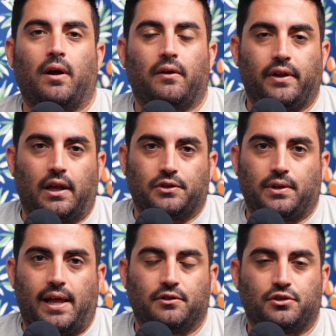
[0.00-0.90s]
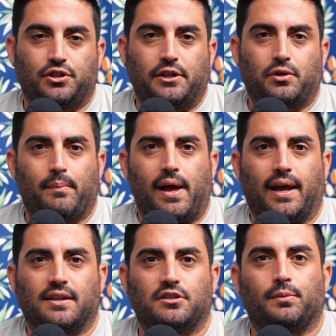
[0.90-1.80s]
here in the Luxury Lounge,
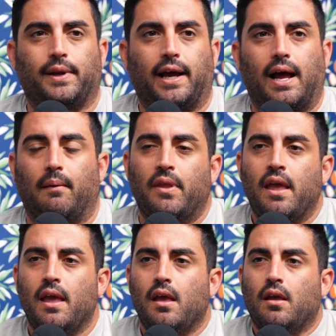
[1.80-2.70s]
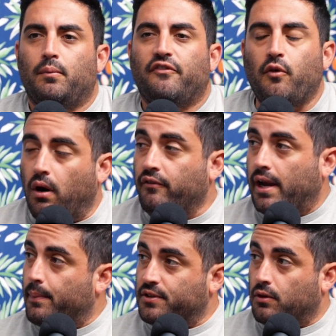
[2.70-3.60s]
JTrainPodcast@gmail.com. Before every
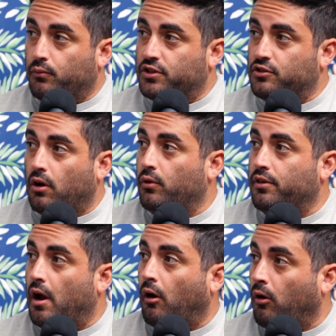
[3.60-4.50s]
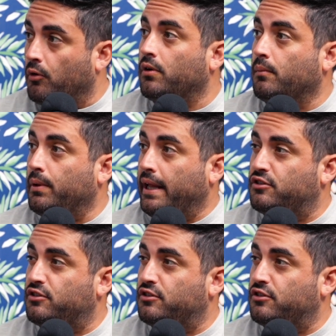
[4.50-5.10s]
episode, we start with our own complaints.